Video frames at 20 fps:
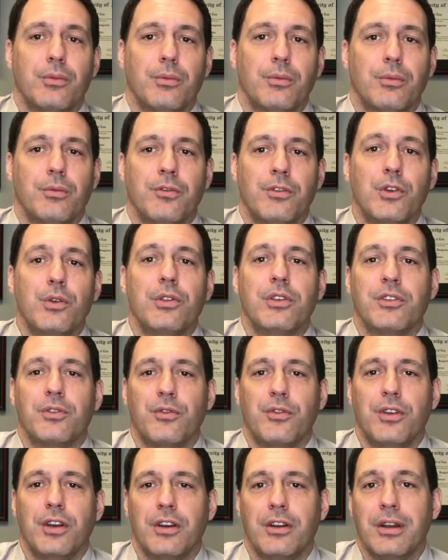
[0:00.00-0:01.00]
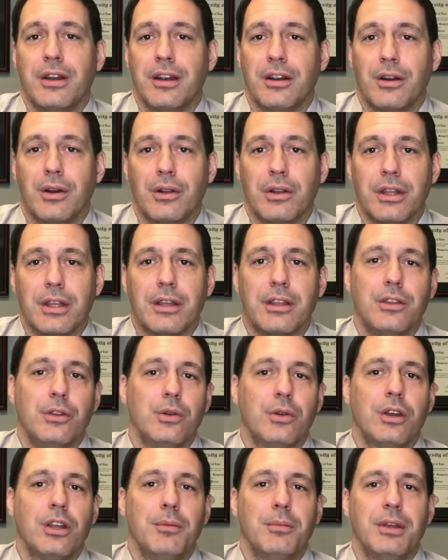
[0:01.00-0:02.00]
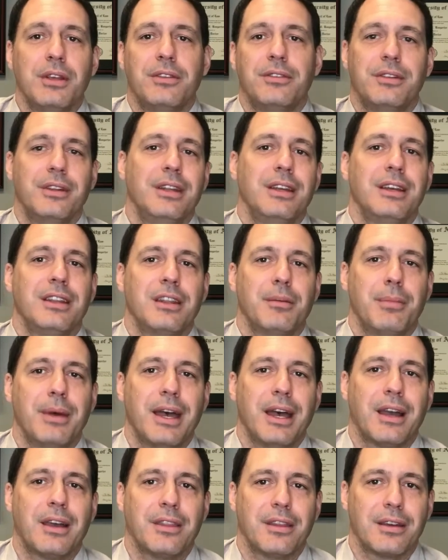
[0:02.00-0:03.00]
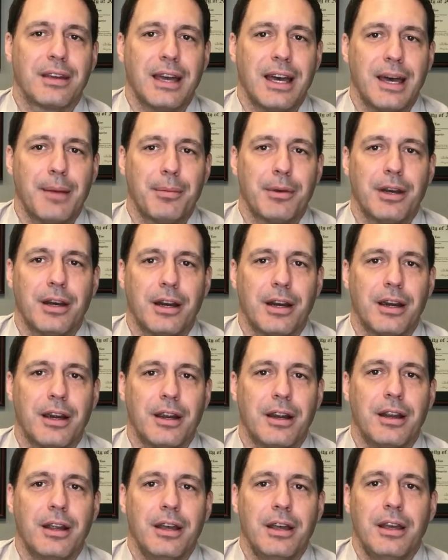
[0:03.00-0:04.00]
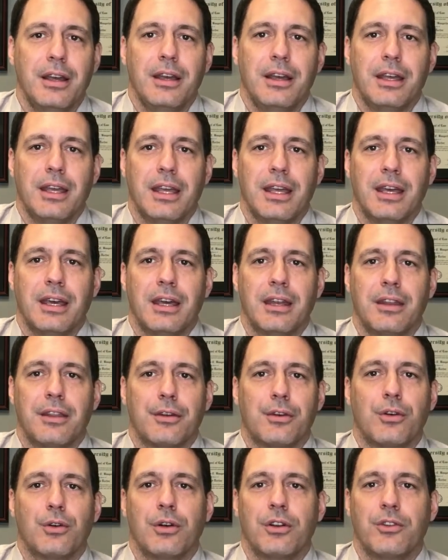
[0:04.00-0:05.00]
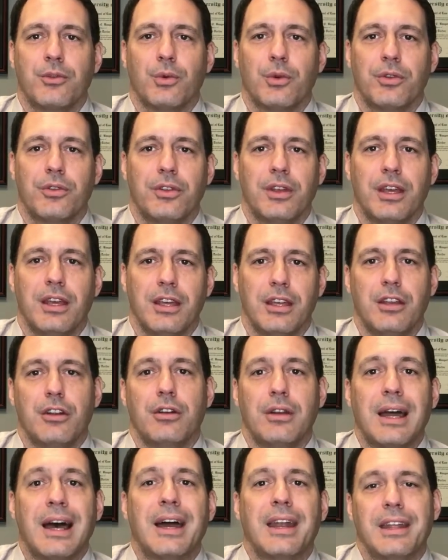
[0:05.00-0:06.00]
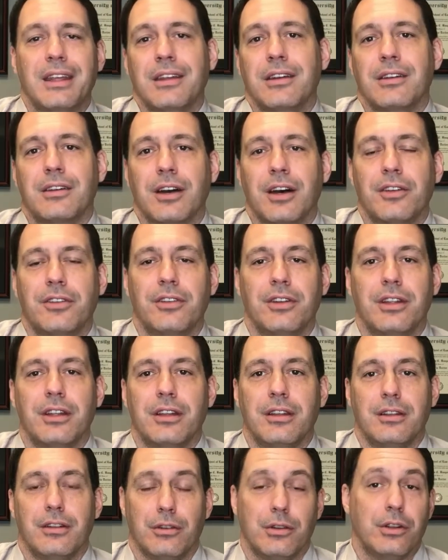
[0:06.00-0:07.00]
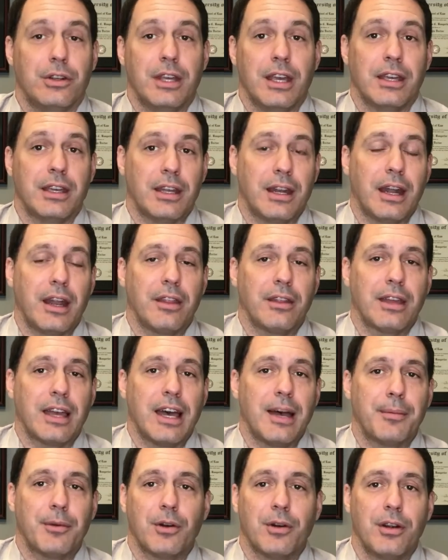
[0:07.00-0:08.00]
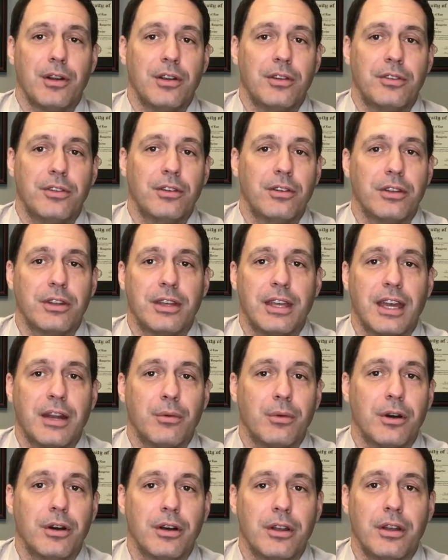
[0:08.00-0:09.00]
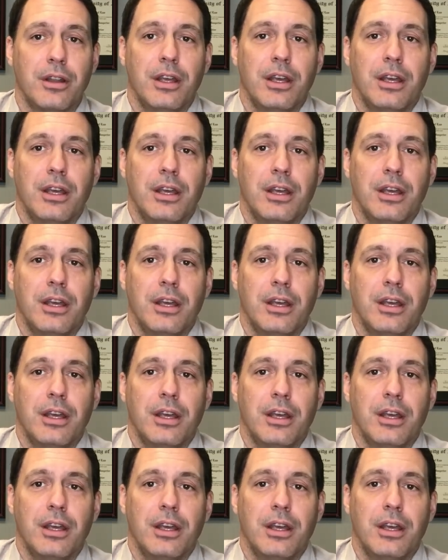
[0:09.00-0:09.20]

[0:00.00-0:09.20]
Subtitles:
view this very narrowly, you can be sitting in the back of a cop car and the courts will say you're not in custody. You can't get out of the cop car, you certainly can't run